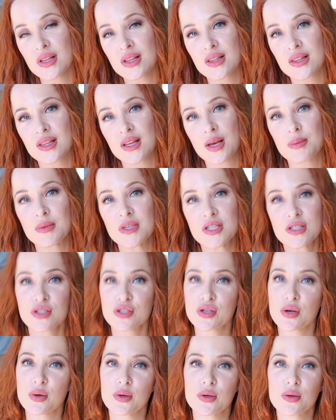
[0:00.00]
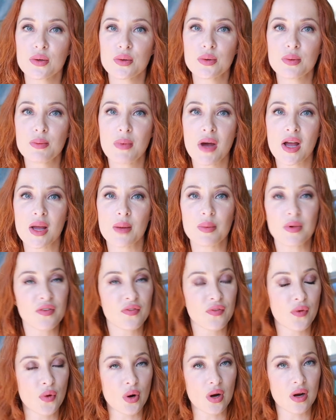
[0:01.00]
let me show you my
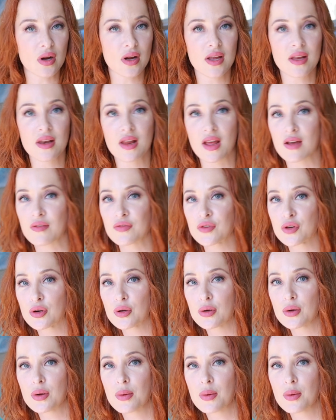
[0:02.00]
before and after